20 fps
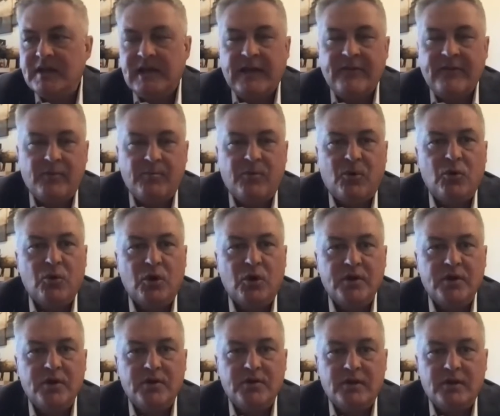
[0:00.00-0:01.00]
and the
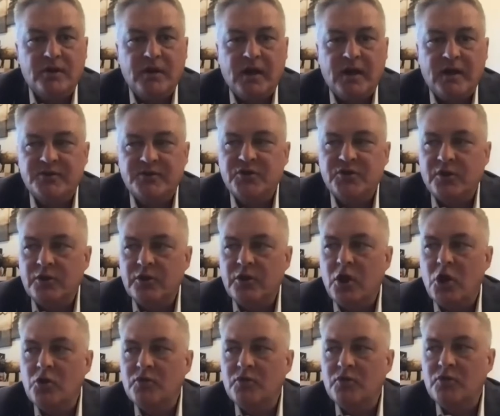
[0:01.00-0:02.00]
board took
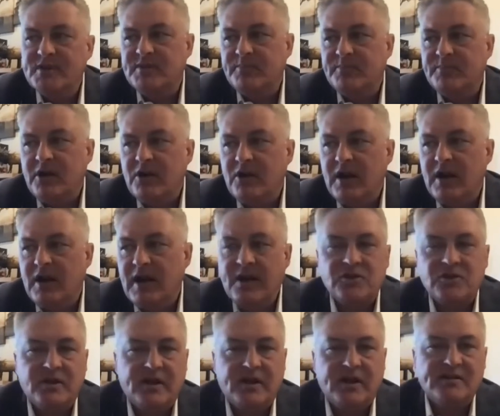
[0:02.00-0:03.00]
no disciplinary
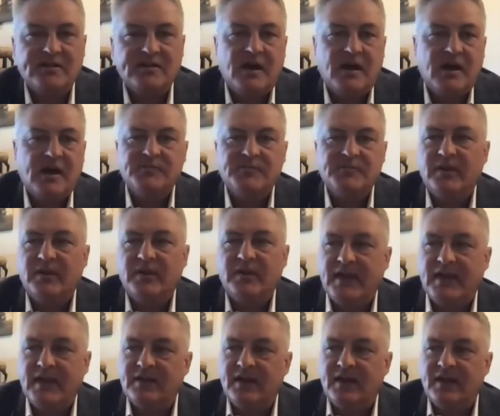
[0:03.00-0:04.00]
action against the hospital at
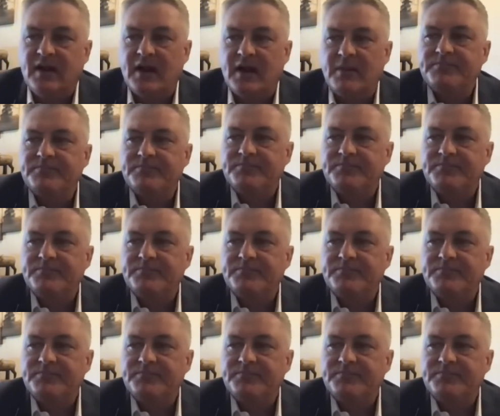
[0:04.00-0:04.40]
that time.